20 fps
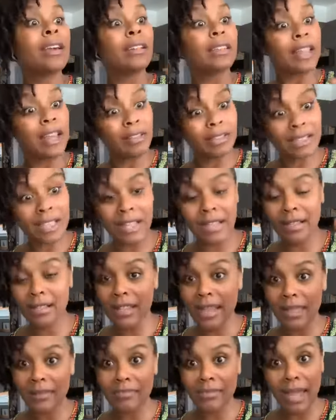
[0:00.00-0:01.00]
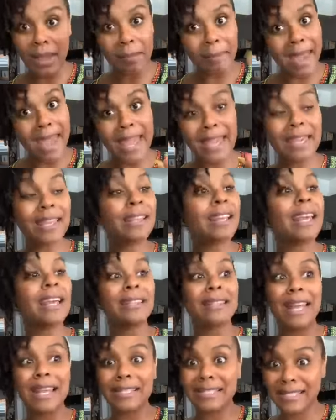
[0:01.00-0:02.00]
They sell, they make it
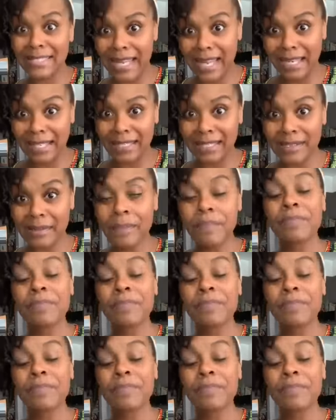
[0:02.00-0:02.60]
and they sell it.